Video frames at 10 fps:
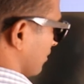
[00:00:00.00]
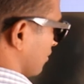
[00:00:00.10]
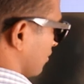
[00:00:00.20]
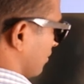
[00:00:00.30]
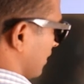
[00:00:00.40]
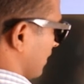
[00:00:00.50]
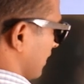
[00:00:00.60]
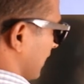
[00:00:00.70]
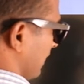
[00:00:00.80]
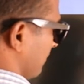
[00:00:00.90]
so
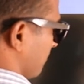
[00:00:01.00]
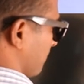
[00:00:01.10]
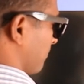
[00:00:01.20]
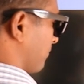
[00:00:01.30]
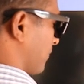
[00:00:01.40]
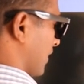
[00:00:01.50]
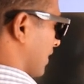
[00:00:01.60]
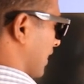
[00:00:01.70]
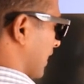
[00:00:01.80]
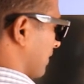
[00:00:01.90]
30.
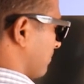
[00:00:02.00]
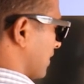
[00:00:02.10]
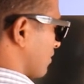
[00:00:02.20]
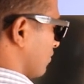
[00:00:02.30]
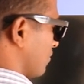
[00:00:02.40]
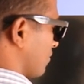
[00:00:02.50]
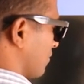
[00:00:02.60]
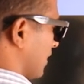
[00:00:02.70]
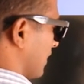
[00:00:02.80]
A number close to